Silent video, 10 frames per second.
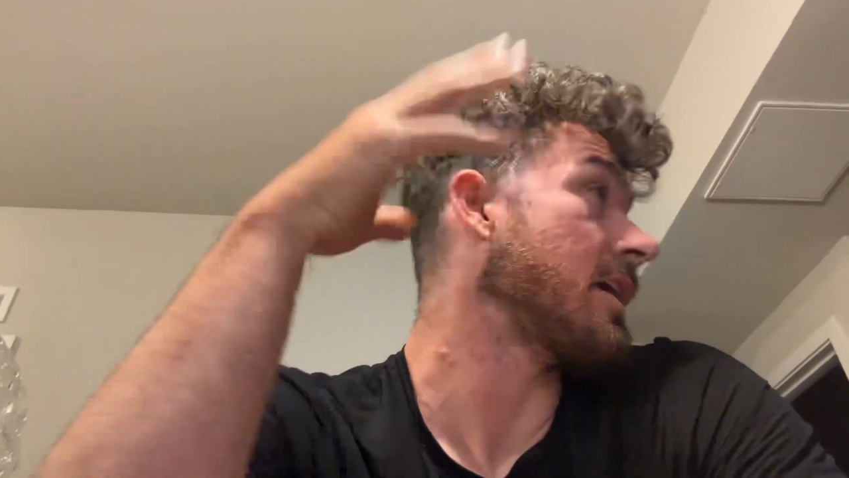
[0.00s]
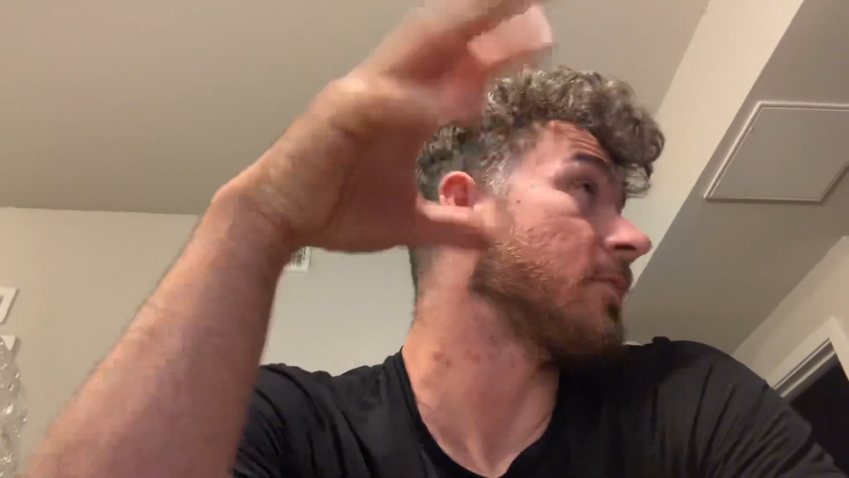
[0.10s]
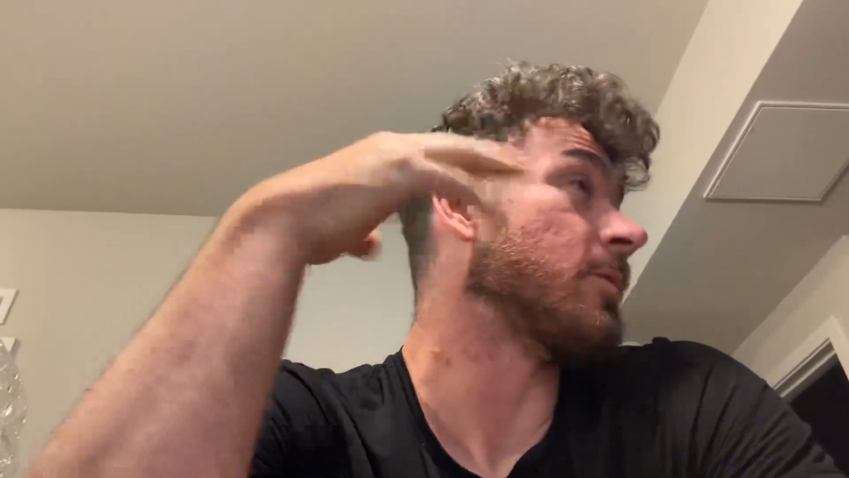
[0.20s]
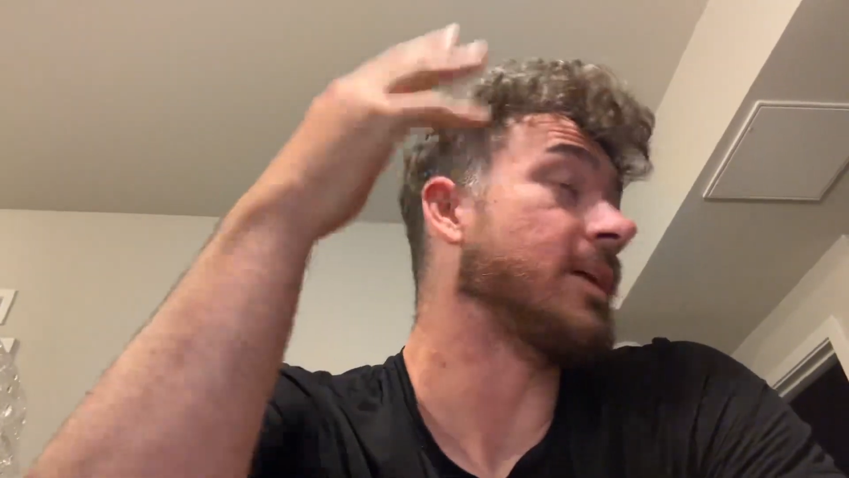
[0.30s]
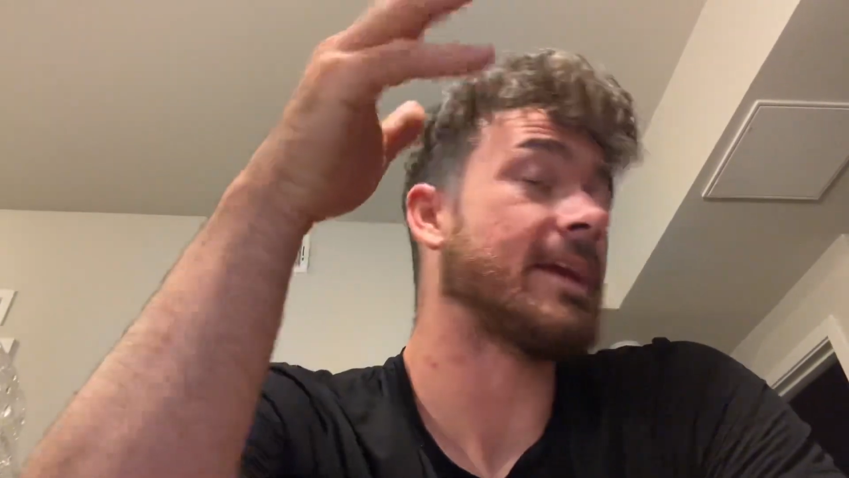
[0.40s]

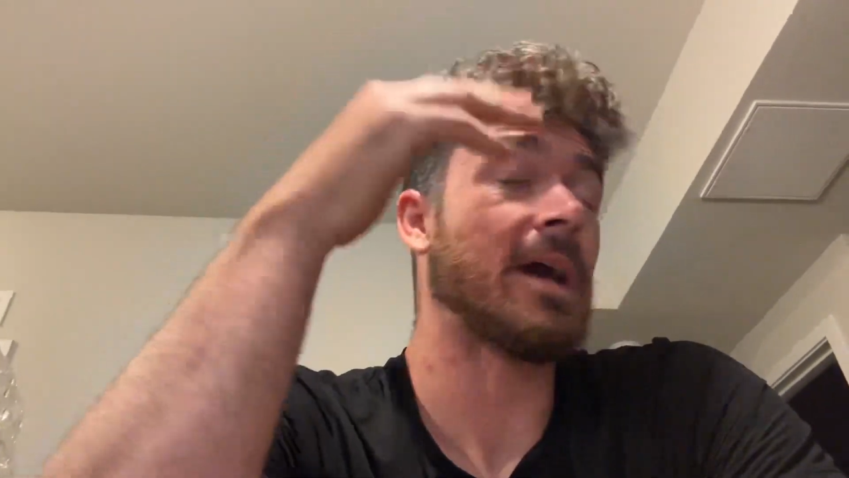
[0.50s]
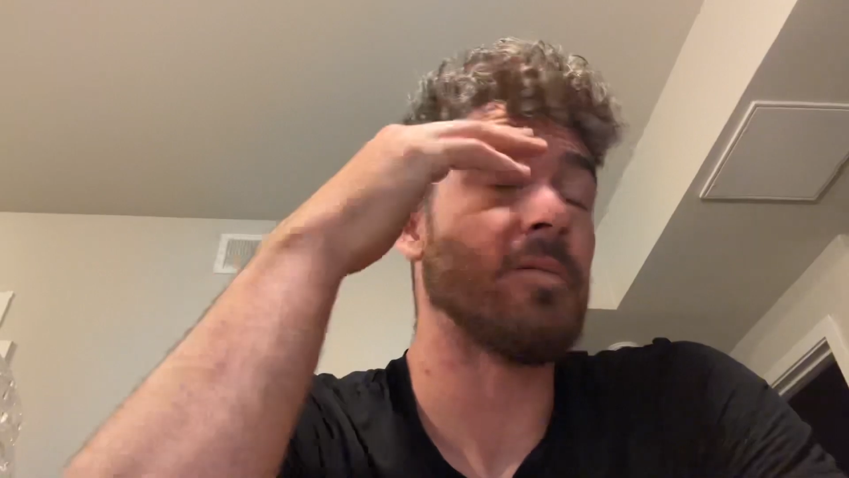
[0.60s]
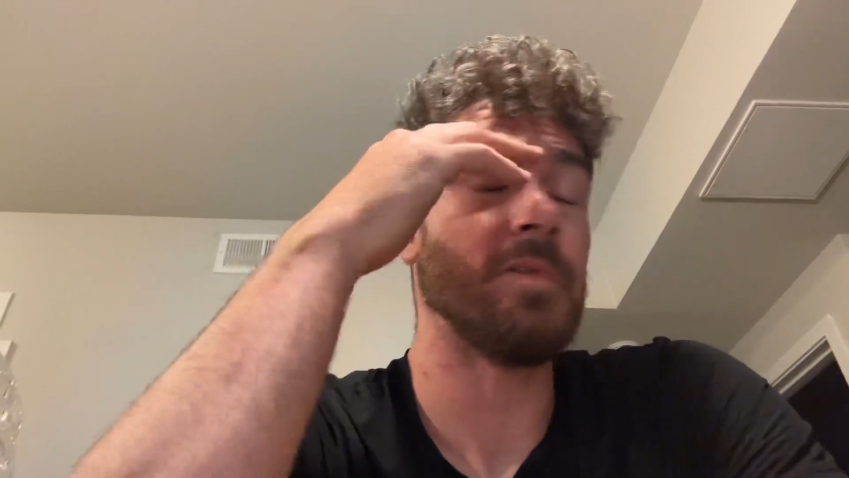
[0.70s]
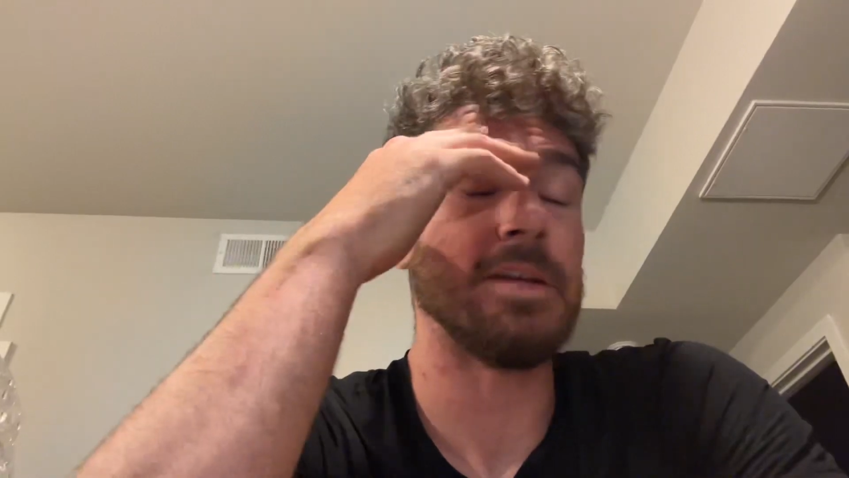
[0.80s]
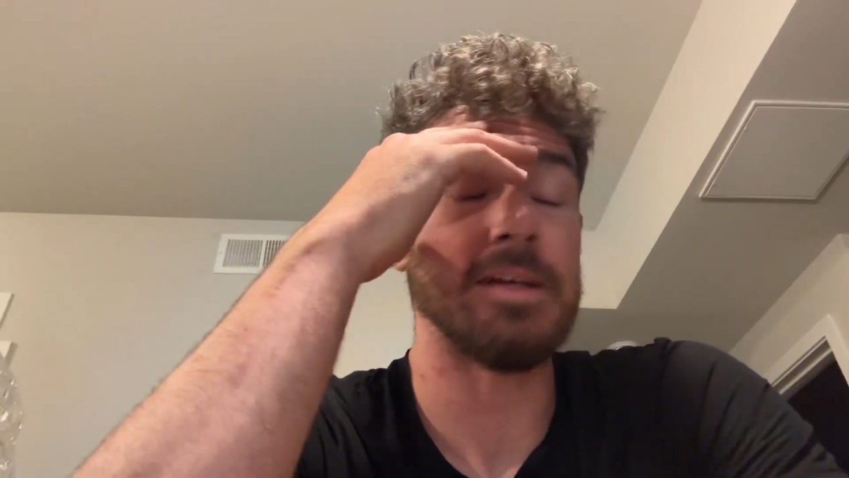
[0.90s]
recap
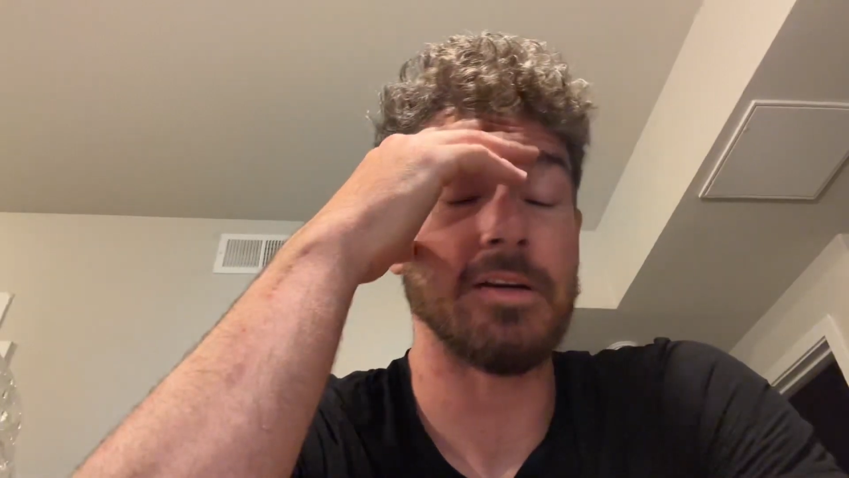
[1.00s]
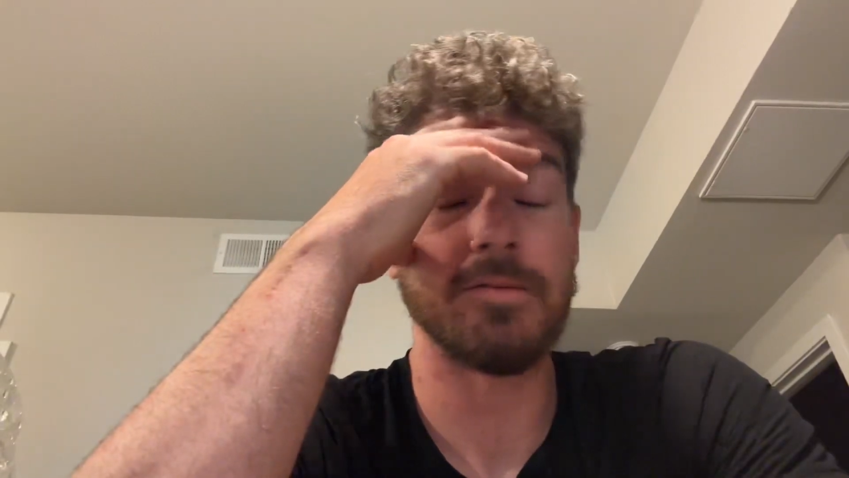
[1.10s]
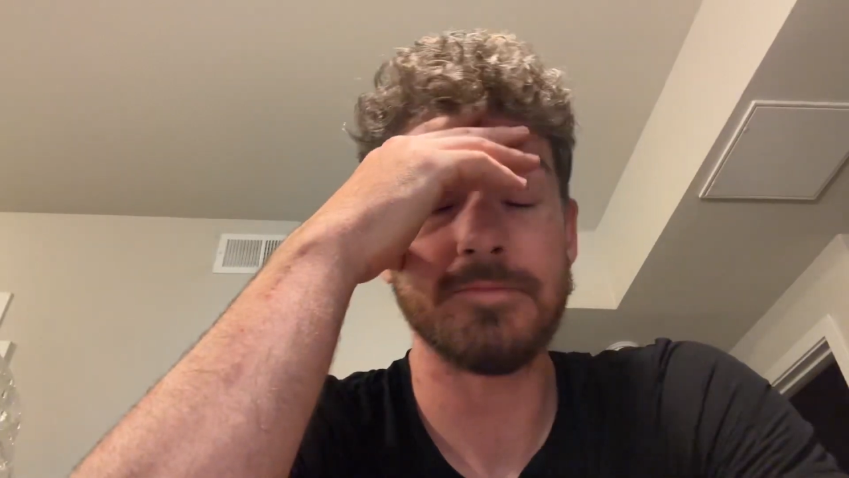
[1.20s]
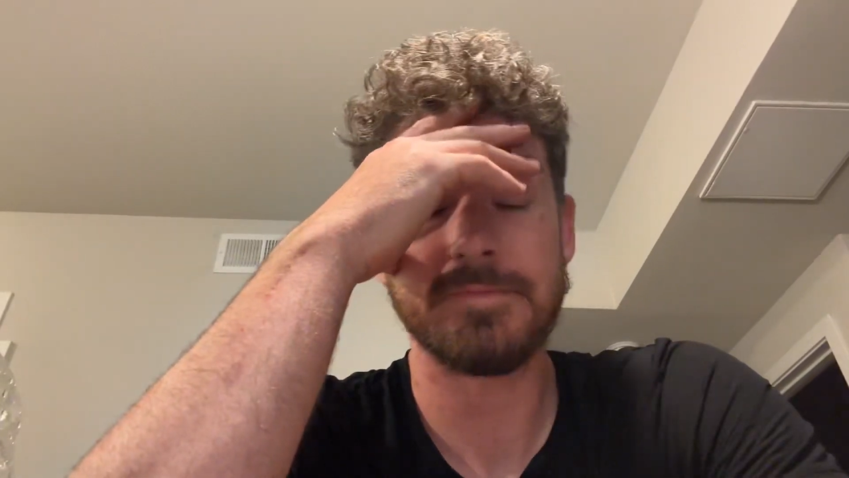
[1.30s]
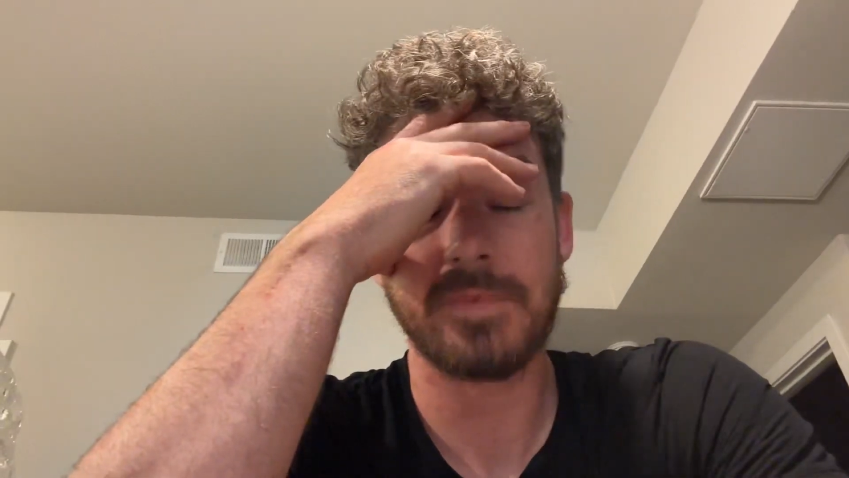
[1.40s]
video
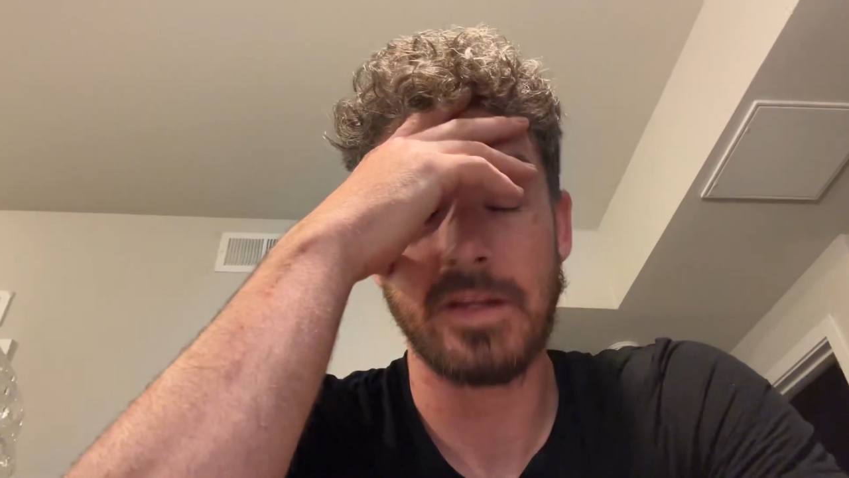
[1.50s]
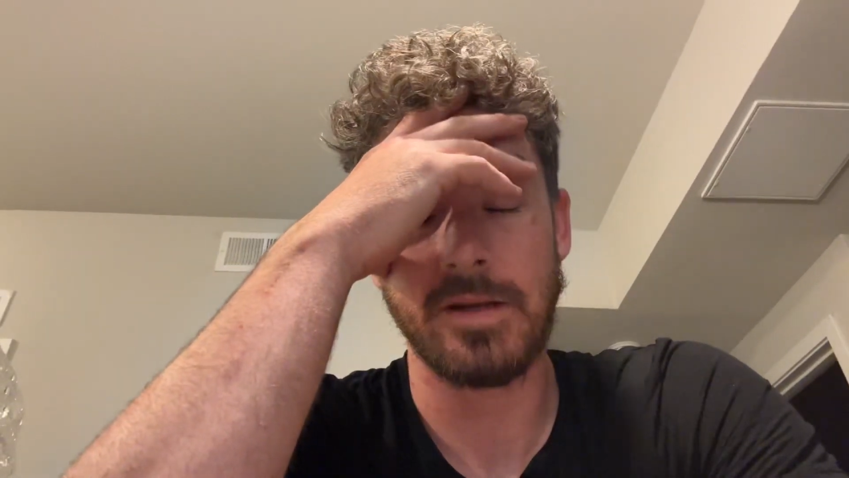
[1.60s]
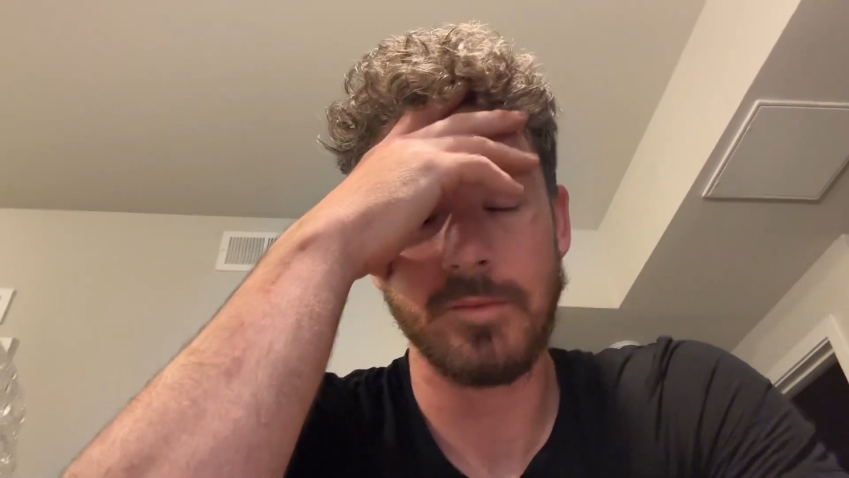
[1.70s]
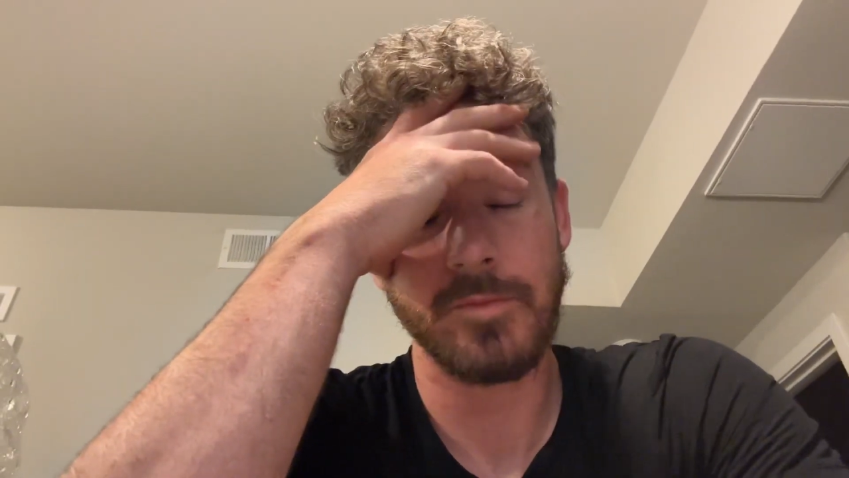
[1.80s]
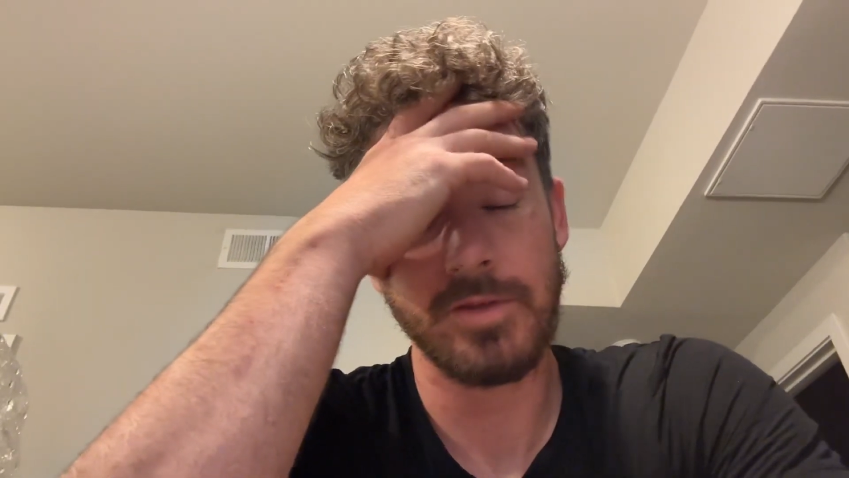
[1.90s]
for